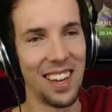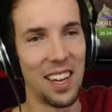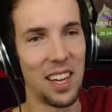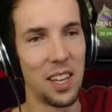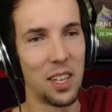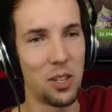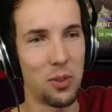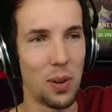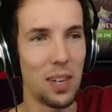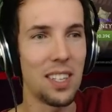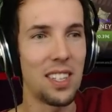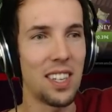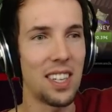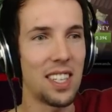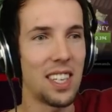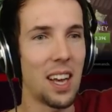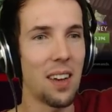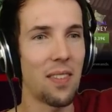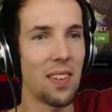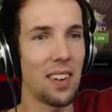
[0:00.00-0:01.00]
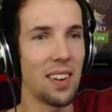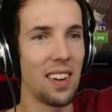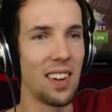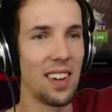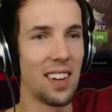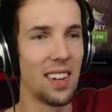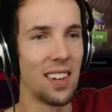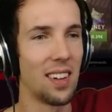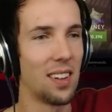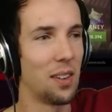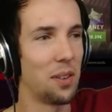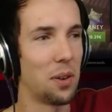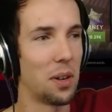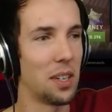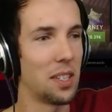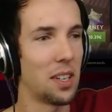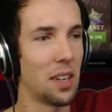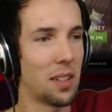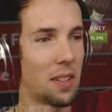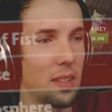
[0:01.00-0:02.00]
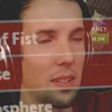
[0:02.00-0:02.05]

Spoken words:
27, or is it